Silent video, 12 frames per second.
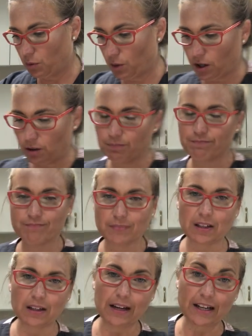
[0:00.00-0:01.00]
Well,
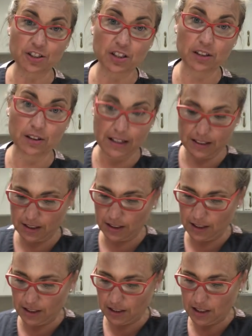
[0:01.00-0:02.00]
actually less
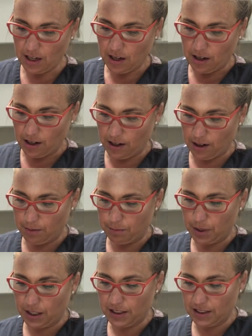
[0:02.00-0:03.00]
than this,
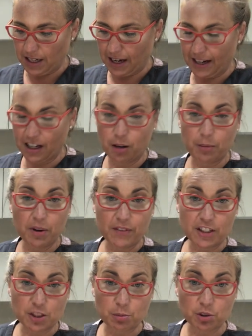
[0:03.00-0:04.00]
because I ate all my
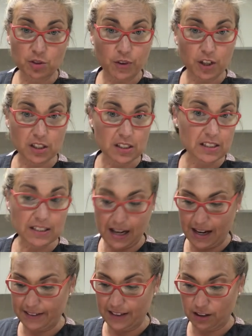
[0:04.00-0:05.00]
vegetables first since I
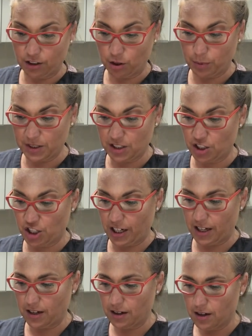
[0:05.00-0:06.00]
had that little piece of
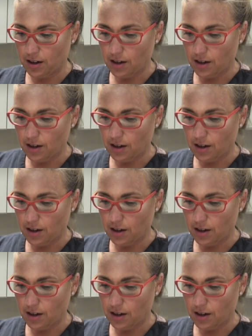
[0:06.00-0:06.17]
chicken.